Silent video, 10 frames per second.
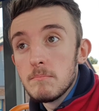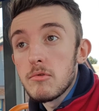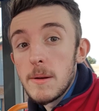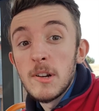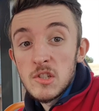
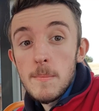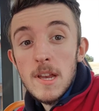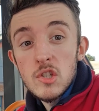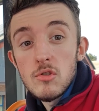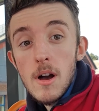pretty much the
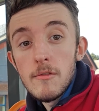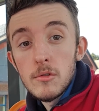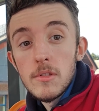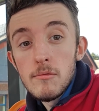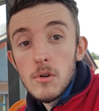best driver
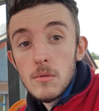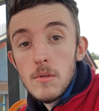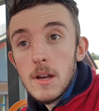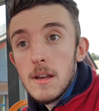on the route.